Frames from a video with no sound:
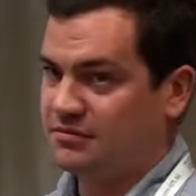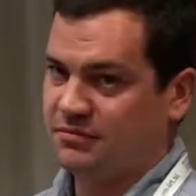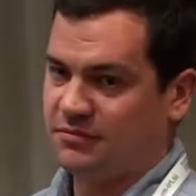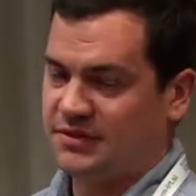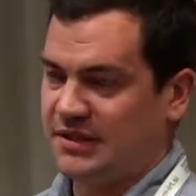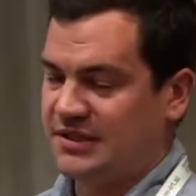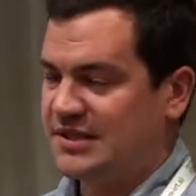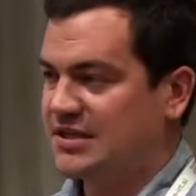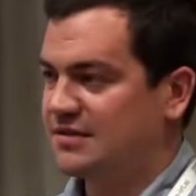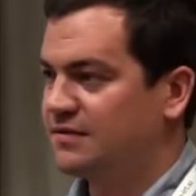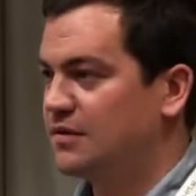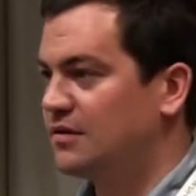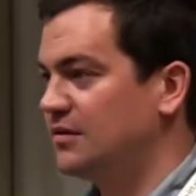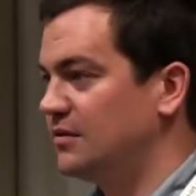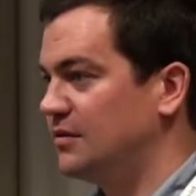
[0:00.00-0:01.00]

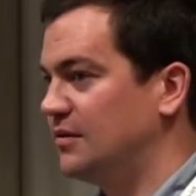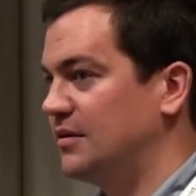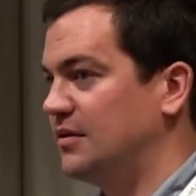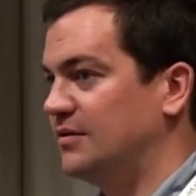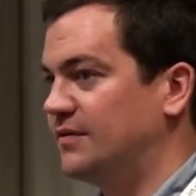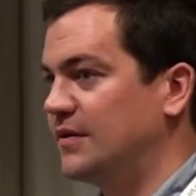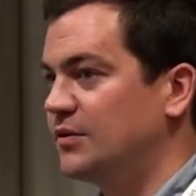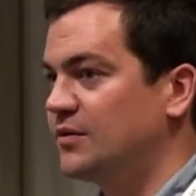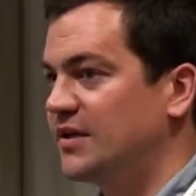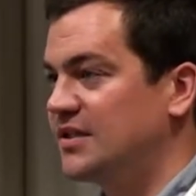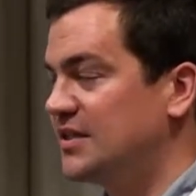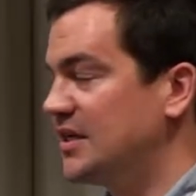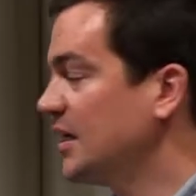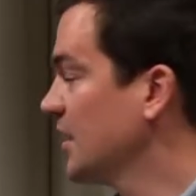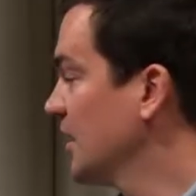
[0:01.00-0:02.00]
successful
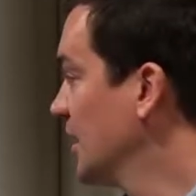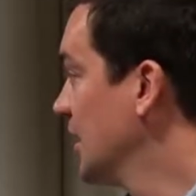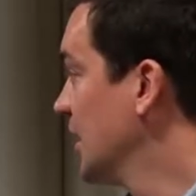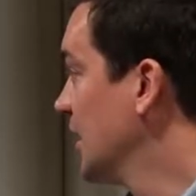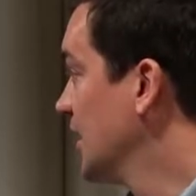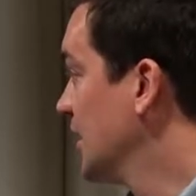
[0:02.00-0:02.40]
fundraising